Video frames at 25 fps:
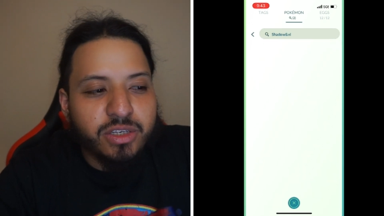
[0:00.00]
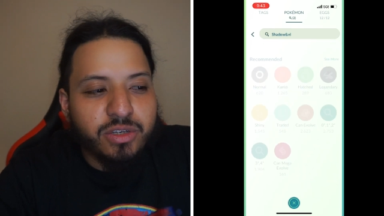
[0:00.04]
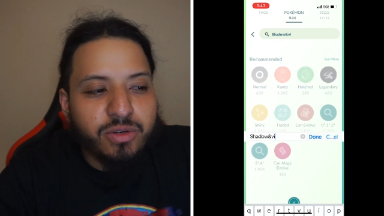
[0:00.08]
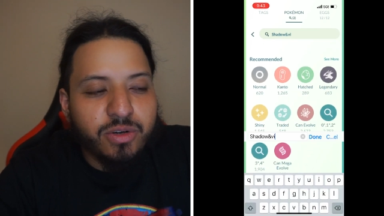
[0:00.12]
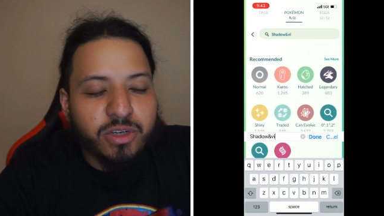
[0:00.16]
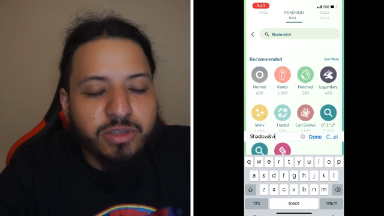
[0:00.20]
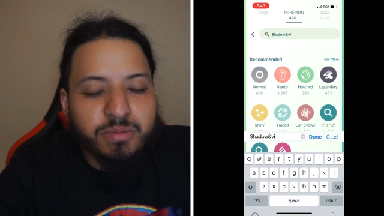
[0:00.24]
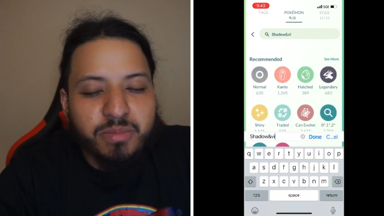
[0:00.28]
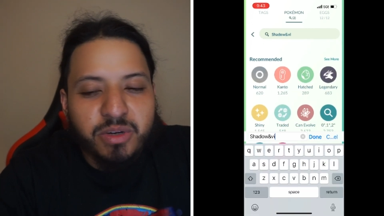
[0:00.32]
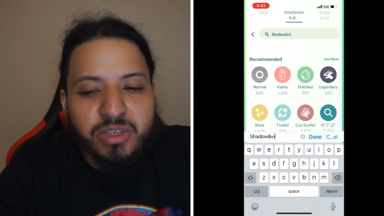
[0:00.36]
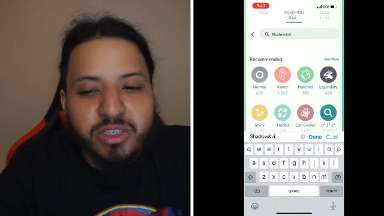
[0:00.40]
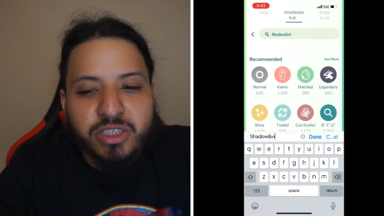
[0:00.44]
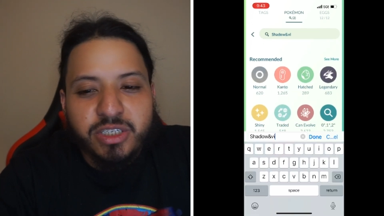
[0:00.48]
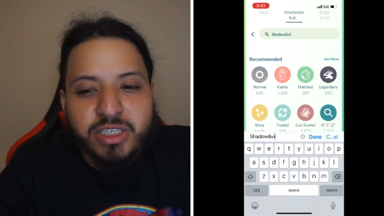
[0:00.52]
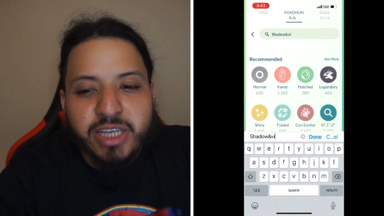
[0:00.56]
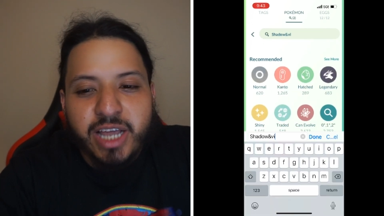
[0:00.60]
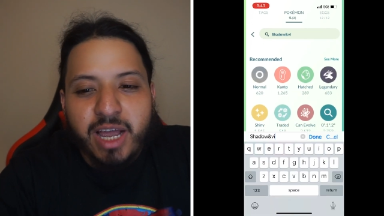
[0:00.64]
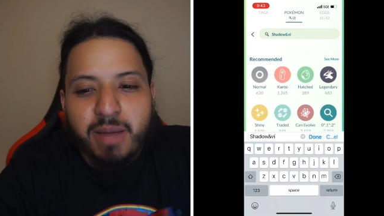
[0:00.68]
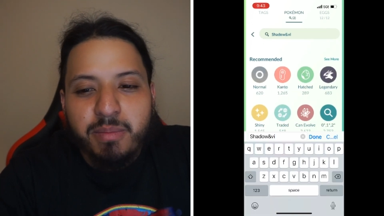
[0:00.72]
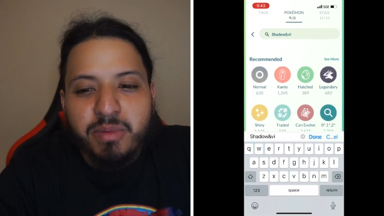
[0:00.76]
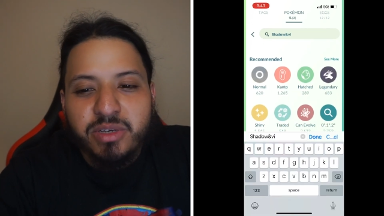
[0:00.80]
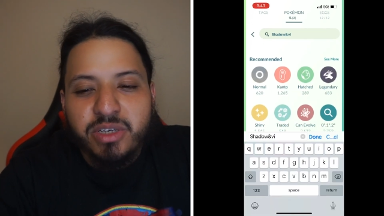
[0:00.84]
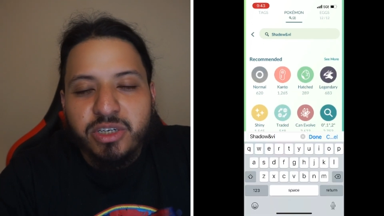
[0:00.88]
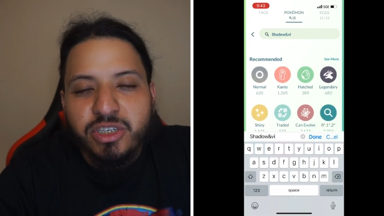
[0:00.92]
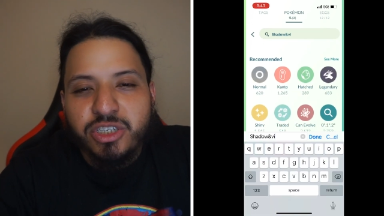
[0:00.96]
do as much
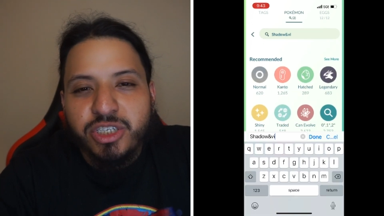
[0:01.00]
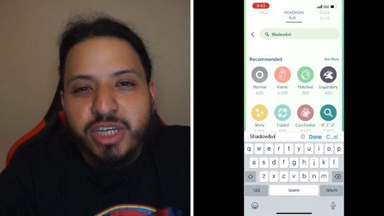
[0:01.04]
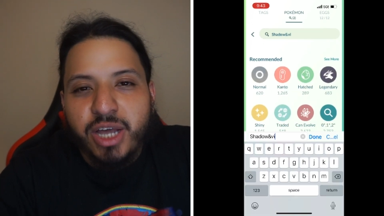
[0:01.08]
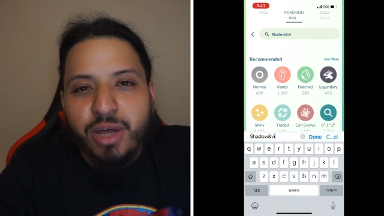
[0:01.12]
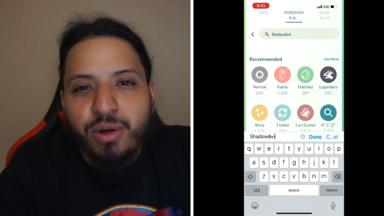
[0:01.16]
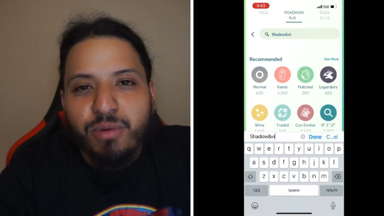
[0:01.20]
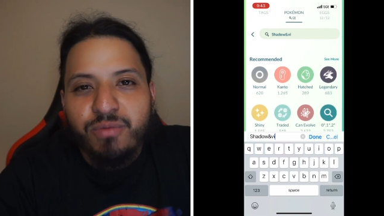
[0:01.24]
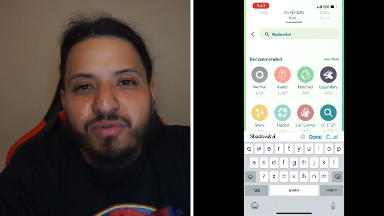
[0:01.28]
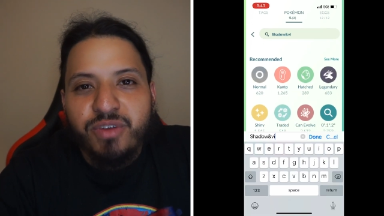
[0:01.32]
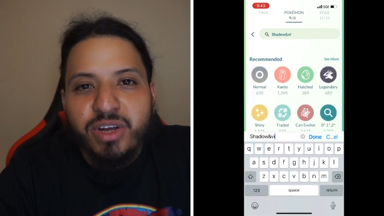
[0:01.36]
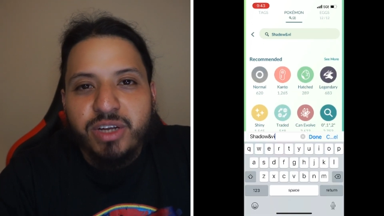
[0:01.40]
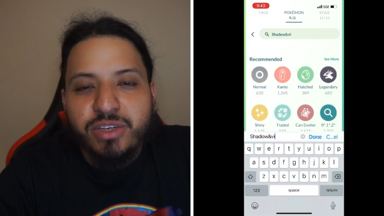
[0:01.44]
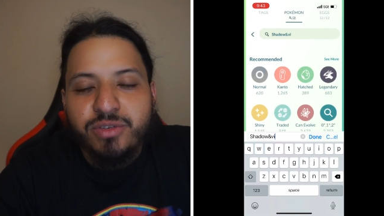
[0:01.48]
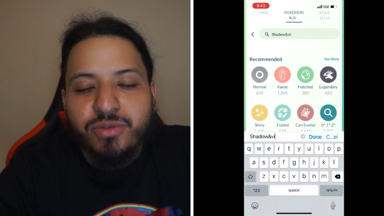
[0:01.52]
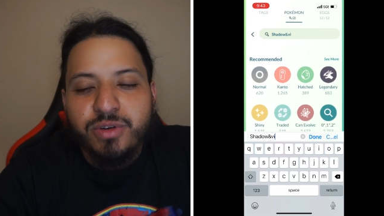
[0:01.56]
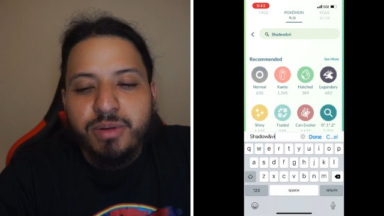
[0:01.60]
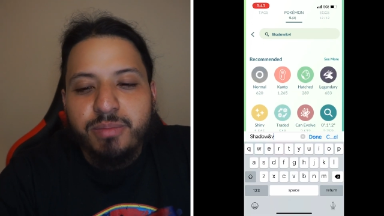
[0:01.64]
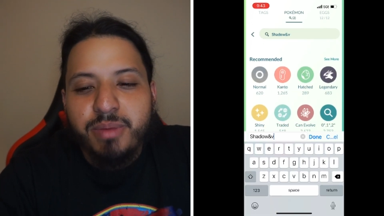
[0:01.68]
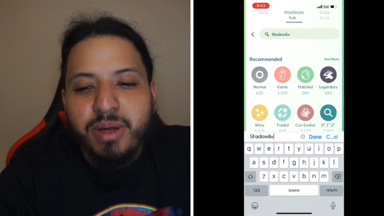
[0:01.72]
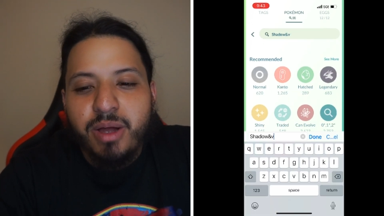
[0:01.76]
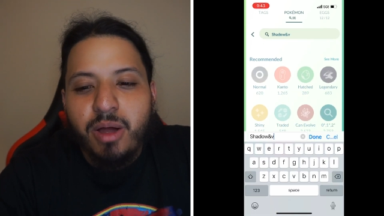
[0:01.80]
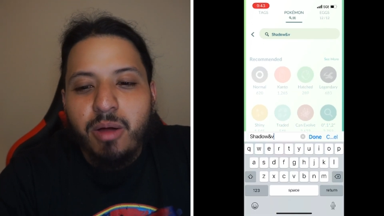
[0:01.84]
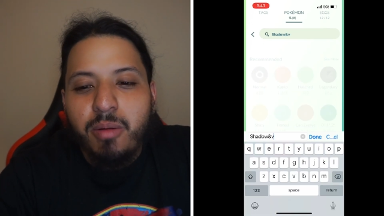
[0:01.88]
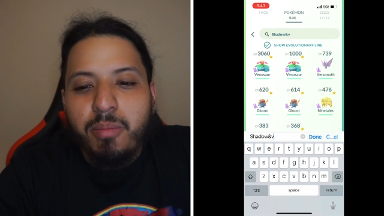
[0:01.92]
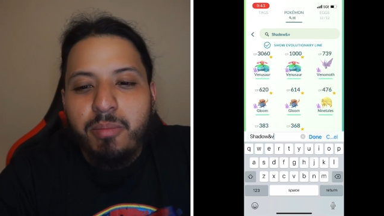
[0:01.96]
damage as Shadow Victory
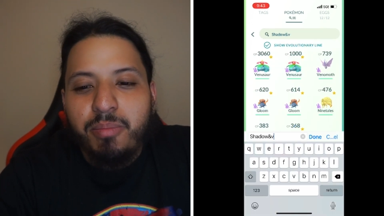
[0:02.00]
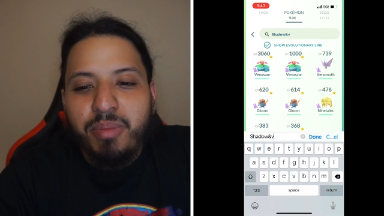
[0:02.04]
Bell,